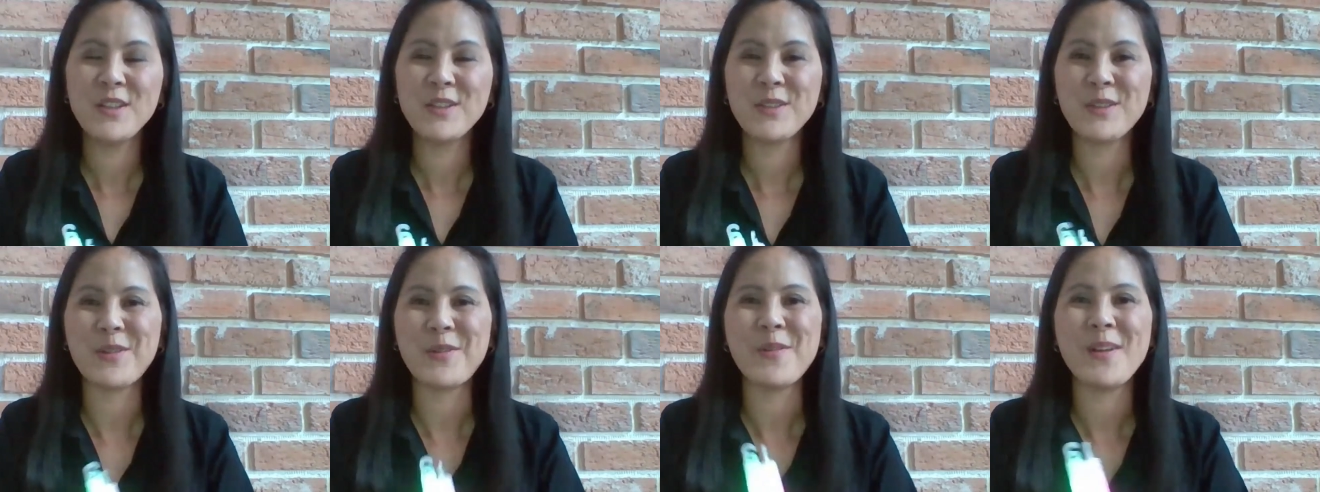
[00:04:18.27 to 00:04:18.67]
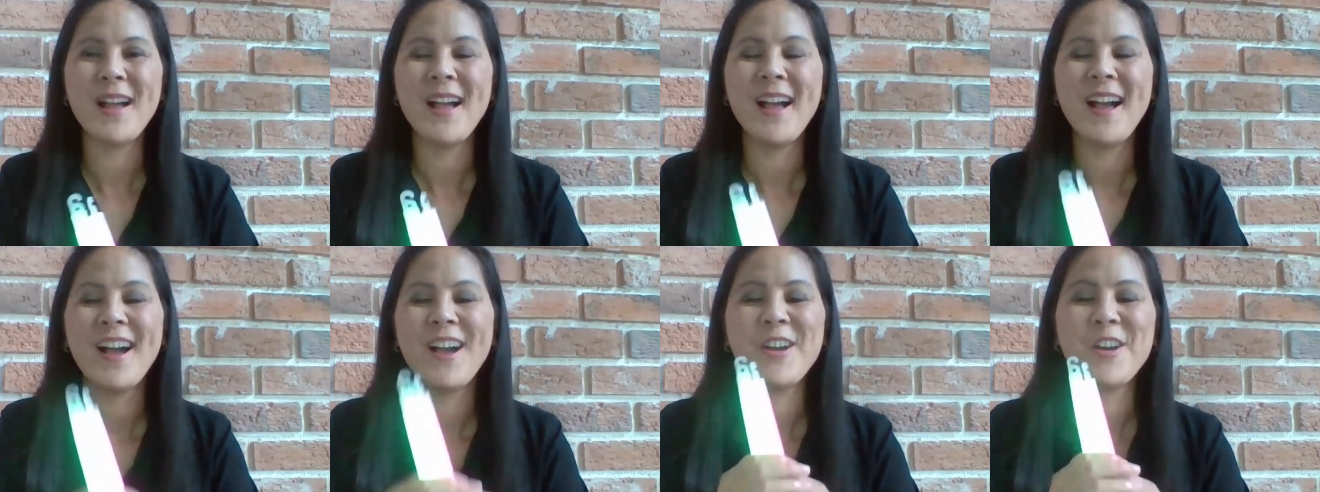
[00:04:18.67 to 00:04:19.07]
So
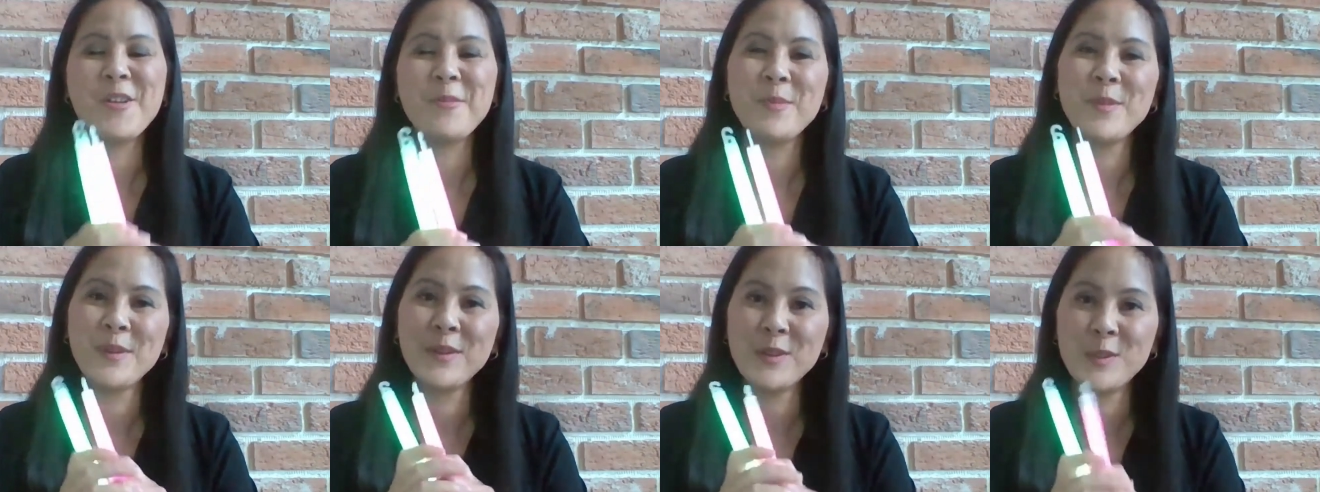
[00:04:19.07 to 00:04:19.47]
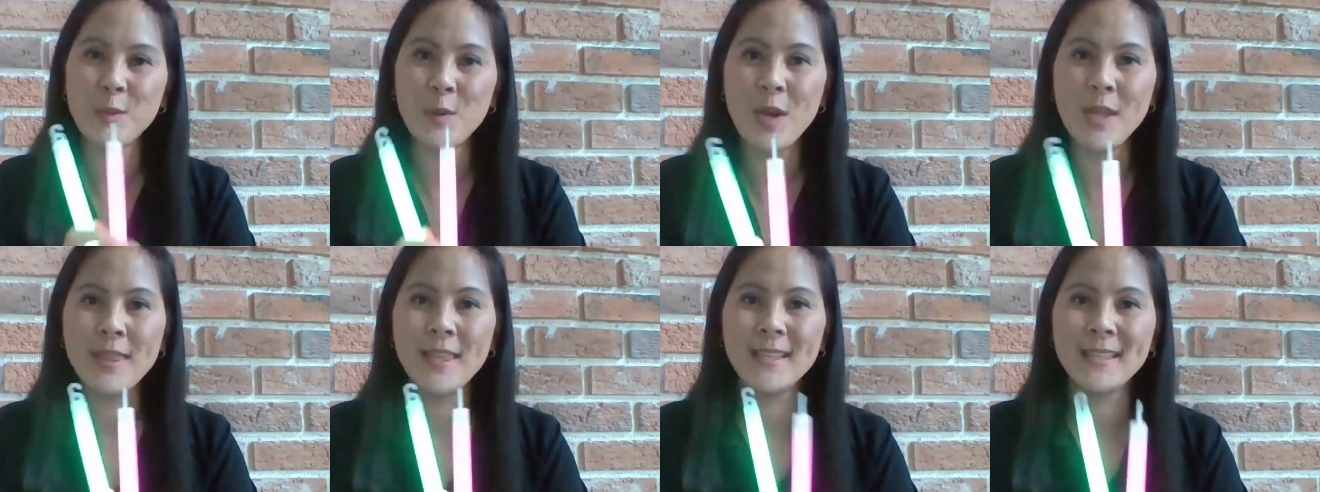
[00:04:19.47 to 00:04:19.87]
I hope you
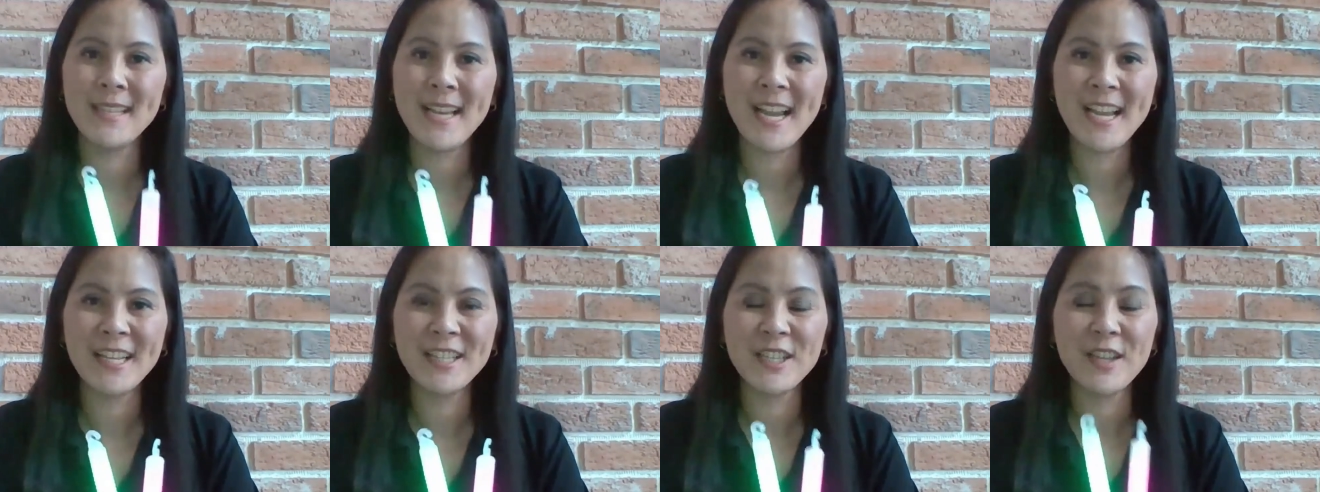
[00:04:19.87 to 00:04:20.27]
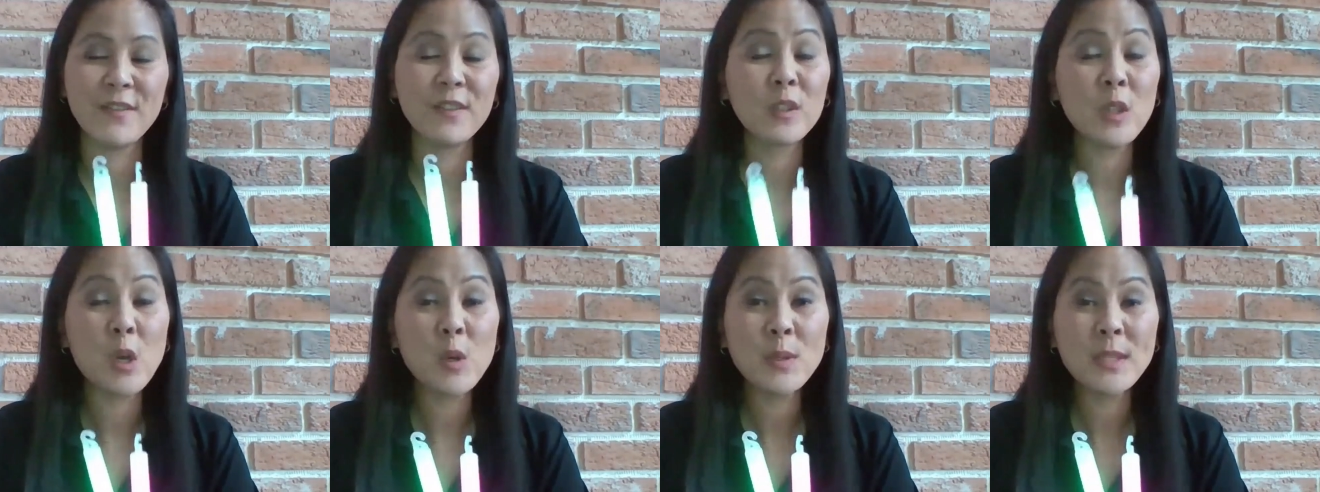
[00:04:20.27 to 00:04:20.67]
enjoyed the science
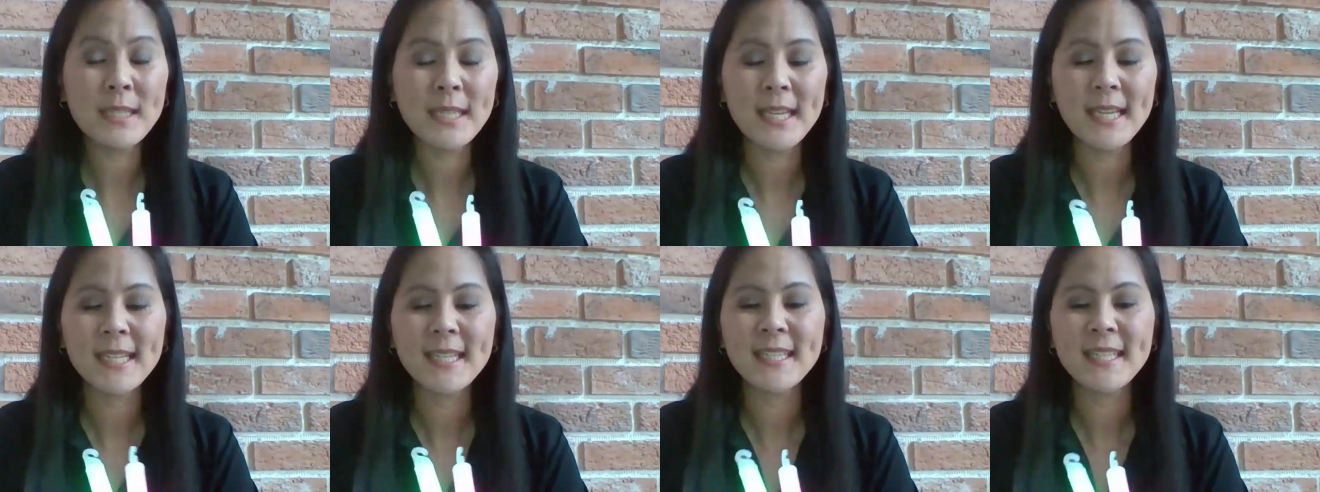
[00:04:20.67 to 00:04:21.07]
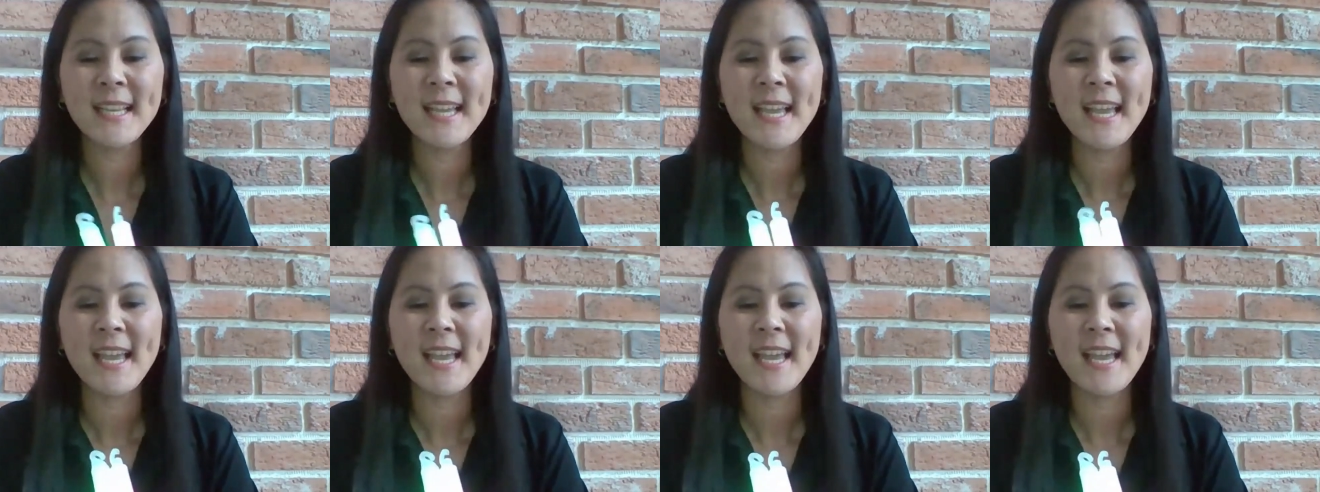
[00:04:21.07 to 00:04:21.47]
of glow sticks
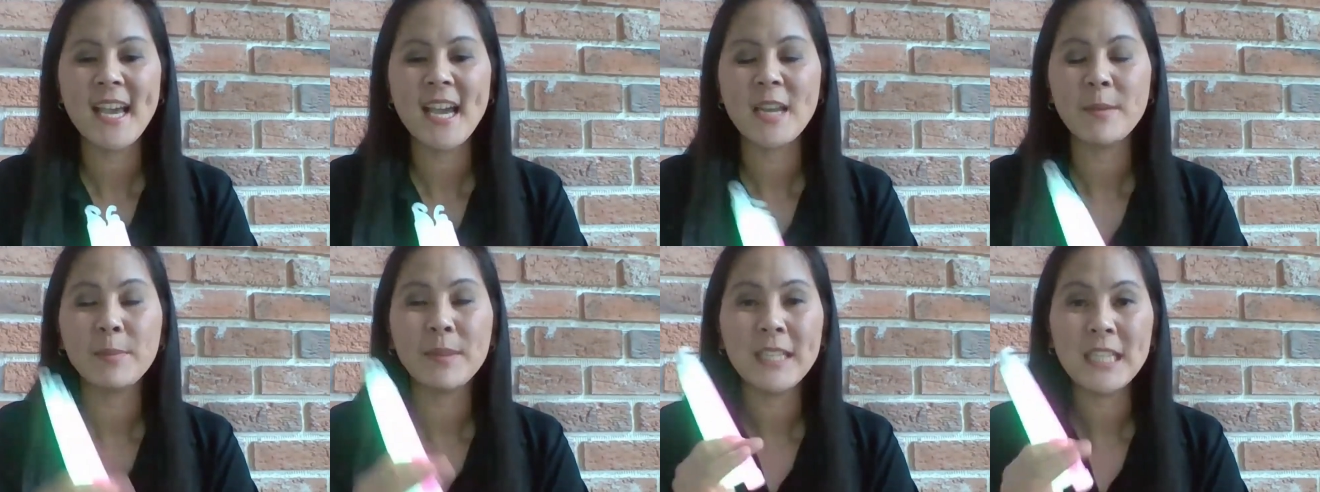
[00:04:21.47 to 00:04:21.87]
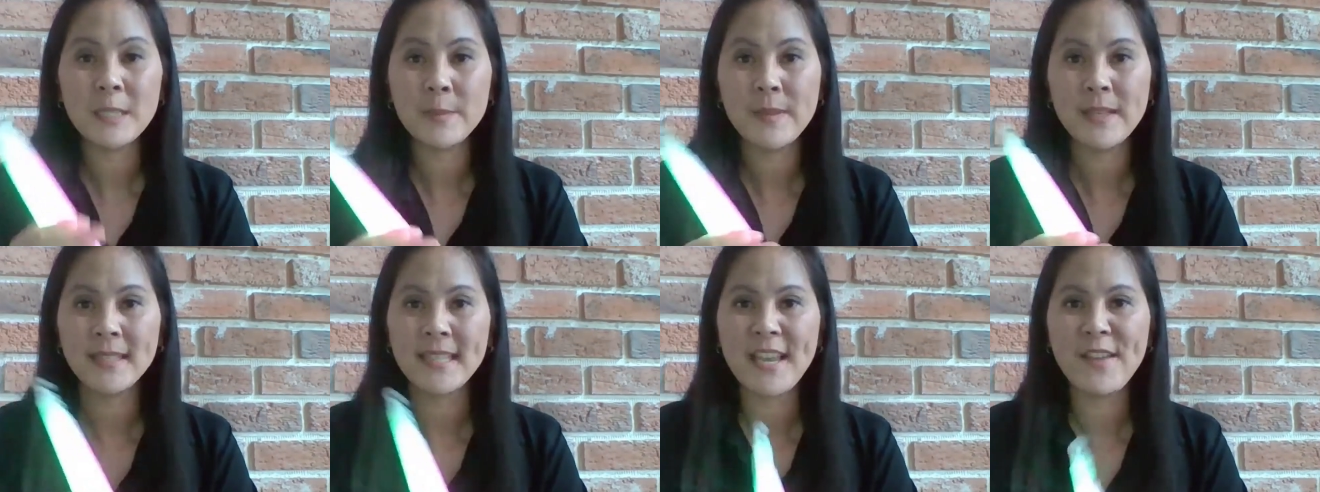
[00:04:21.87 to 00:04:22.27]
and
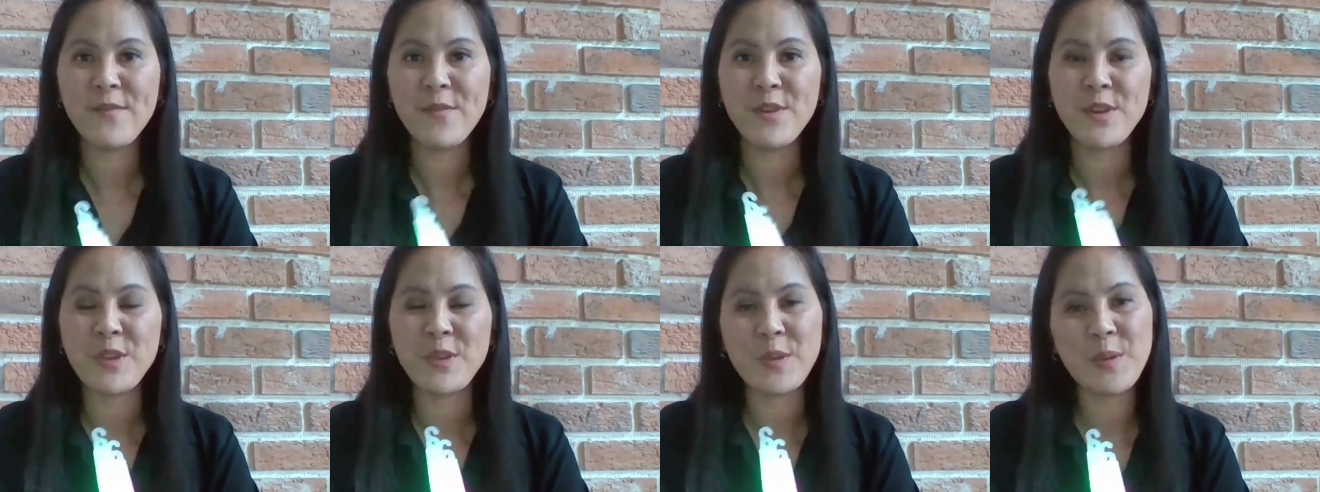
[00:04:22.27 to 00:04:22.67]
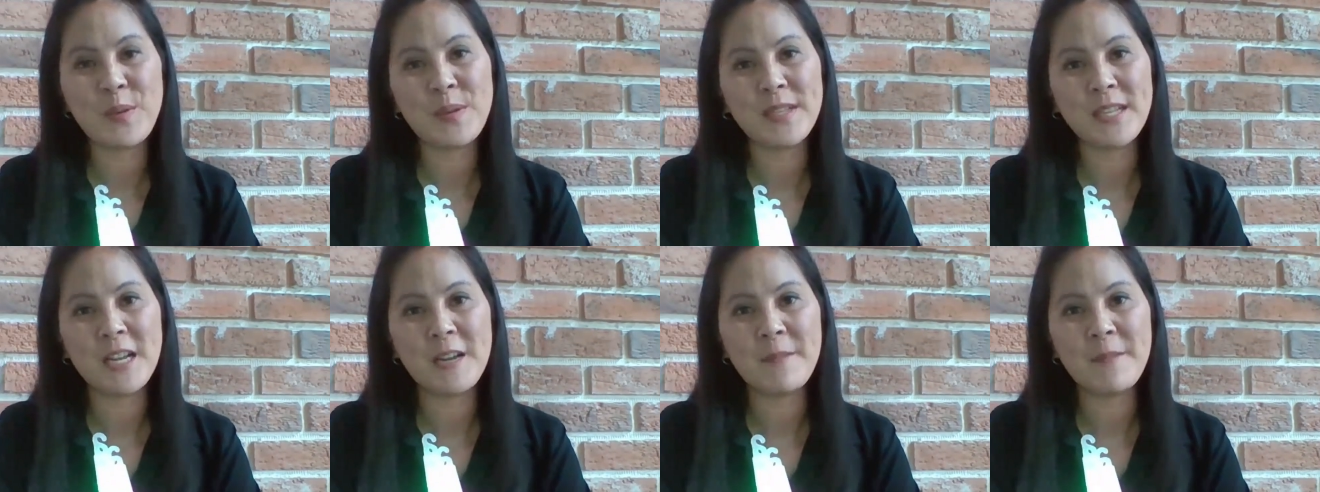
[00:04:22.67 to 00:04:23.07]
please be safe when you
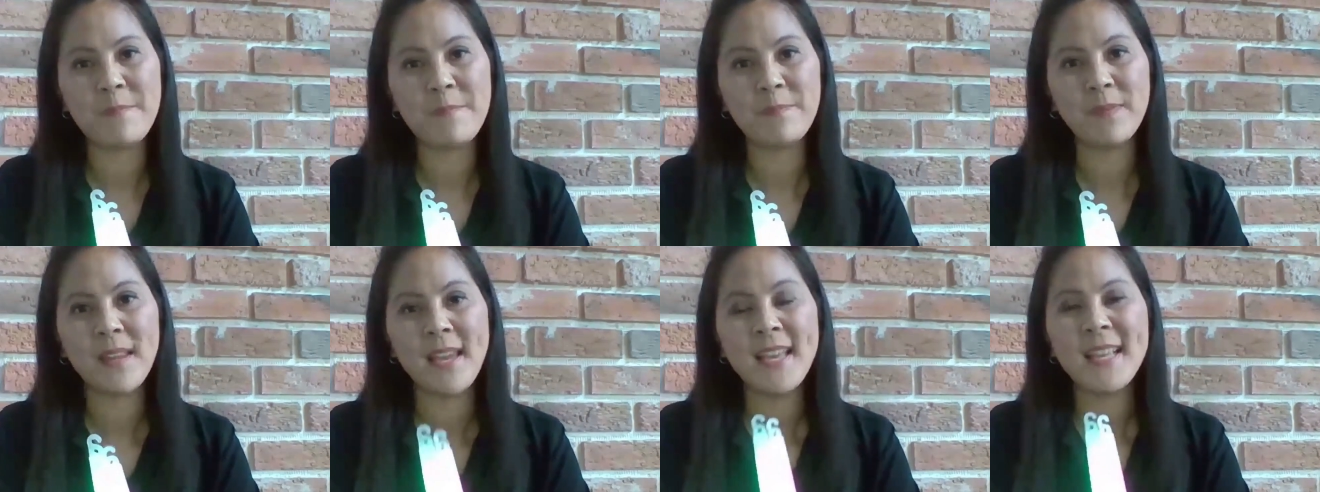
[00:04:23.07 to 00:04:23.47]
use them.